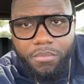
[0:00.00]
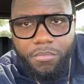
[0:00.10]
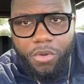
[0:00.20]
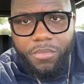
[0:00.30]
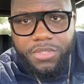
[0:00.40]

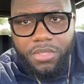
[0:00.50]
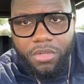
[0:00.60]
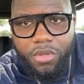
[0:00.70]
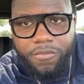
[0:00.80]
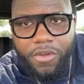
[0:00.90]
But me still
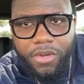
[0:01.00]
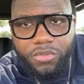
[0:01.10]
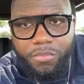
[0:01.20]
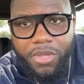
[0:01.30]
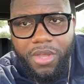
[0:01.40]
love her to
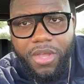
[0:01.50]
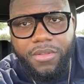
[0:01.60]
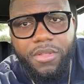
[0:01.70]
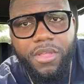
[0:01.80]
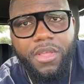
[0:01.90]
my heart.
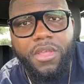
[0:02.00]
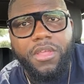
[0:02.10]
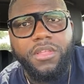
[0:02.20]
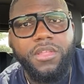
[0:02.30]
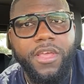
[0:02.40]

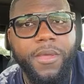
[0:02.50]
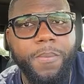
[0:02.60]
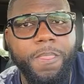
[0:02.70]
Yeah.